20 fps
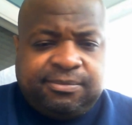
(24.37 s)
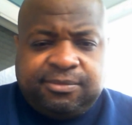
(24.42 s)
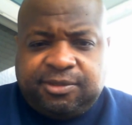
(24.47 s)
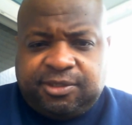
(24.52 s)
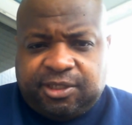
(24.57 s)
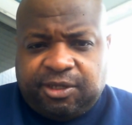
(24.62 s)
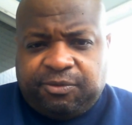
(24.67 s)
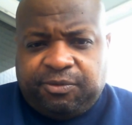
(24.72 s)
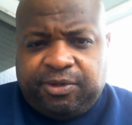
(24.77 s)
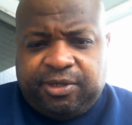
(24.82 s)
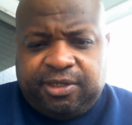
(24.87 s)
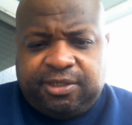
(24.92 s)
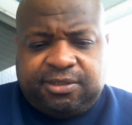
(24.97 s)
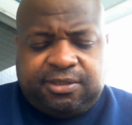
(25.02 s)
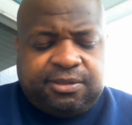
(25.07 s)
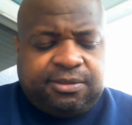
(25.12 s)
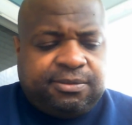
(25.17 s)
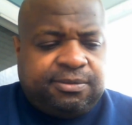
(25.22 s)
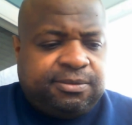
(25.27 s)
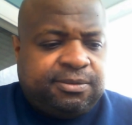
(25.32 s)

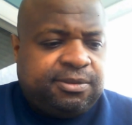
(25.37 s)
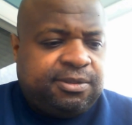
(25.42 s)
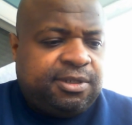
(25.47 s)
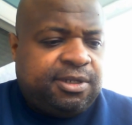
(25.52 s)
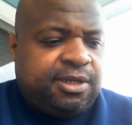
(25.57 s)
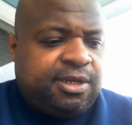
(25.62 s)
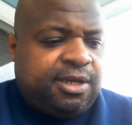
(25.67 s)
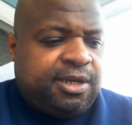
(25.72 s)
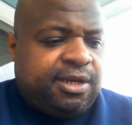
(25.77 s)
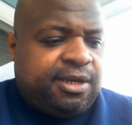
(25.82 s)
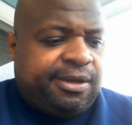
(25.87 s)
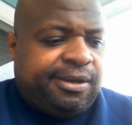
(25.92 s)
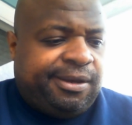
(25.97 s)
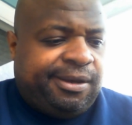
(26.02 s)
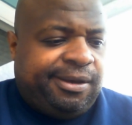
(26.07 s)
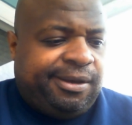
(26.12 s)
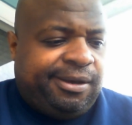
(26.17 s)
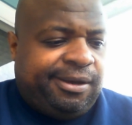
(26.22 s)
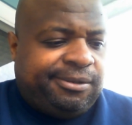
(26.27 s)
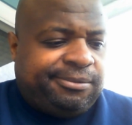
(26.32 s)
series.
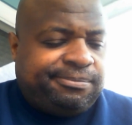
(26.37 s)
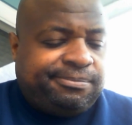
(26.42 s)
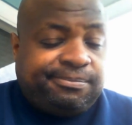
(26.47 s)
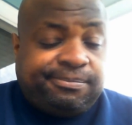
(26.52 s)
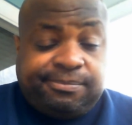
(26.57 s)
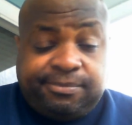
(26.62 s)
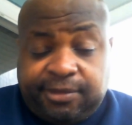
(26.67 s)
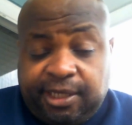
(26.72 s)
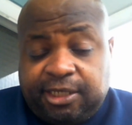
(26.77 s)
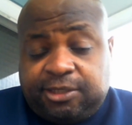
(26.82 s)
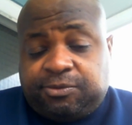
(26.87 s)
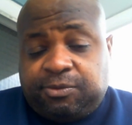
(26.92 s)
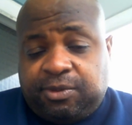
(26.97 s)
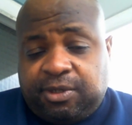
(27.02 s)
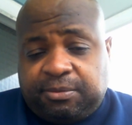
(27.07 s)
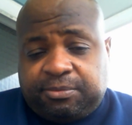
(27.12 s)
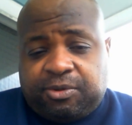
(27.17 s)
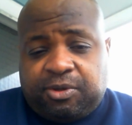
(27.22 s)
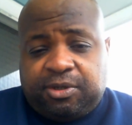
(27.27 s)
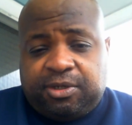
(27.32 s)
This one
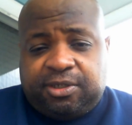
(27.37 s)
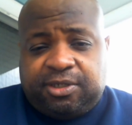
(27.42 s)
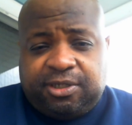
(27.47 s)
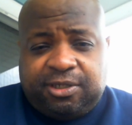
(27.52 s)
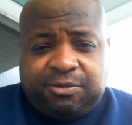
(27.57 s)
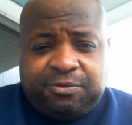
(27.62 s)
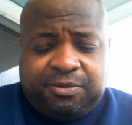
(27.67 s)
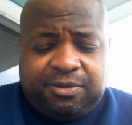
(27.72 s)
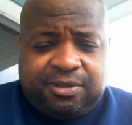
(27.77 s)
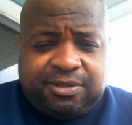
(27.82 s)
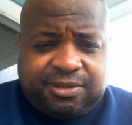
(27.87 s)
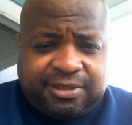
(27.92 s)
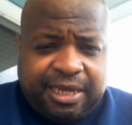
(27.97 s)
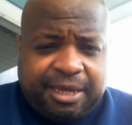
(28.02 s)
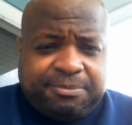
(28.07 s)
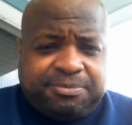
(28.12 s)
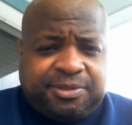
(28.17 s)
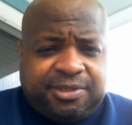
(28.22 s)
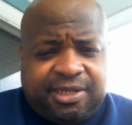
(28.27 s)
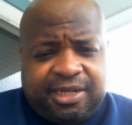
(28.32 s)
I'm going to deal with
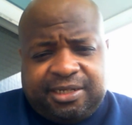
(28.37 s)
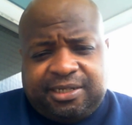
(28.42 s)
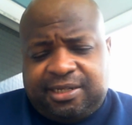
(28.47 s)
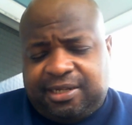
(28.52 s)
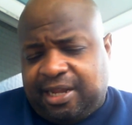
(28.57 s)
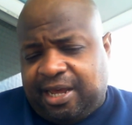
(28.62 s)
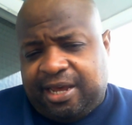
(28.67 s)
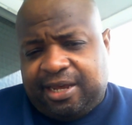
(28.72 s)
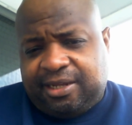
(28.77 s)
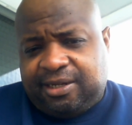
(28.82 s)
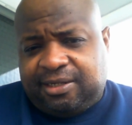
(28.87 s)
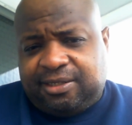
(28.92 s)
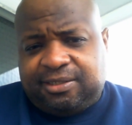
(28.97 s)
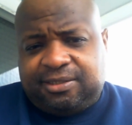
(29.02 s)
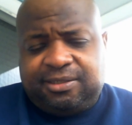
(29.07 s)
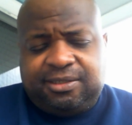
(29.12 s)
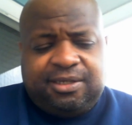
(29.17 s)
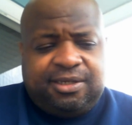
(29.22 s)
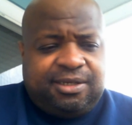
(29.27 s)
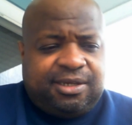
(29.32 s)
Samson and Delilah.
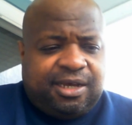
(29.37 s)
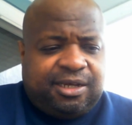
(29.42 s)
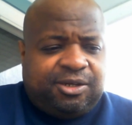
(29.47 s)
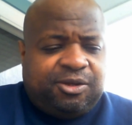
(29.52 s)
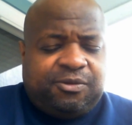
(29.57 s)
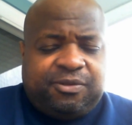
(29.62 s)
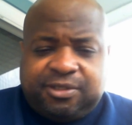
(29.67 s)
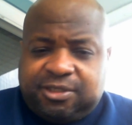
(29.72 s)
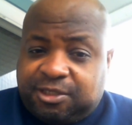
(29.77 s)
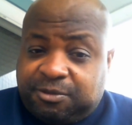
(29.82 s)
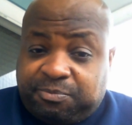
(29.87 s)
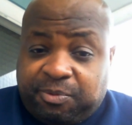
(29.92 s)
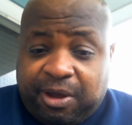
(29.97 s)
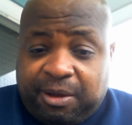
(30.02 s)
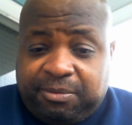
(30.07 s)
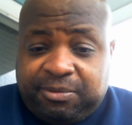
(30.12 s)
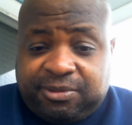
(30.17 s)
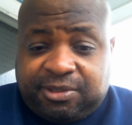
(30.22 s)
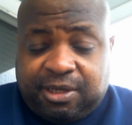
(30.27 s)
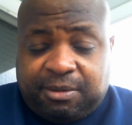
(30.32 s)
I know this is
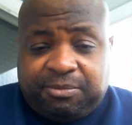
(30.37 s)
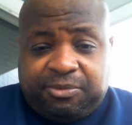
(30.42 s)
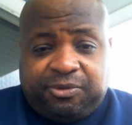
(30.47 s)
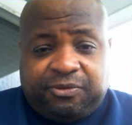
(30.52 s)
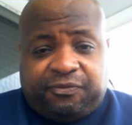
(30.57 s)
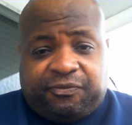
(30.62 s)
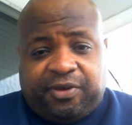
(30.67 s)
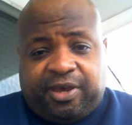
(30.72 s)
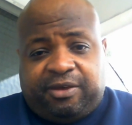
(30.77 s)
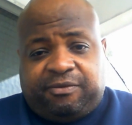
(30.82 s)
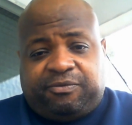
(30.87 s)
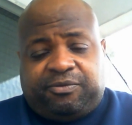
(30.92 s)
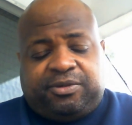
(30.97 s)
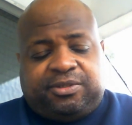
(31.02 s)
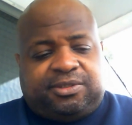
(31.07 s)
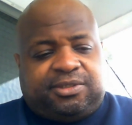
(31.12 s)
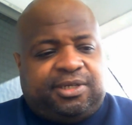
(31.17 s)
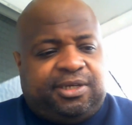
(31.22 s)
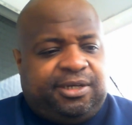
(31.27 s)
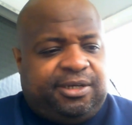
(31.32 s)
probably some of your
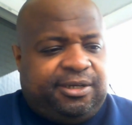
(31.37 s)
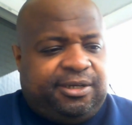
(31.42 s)
favorites,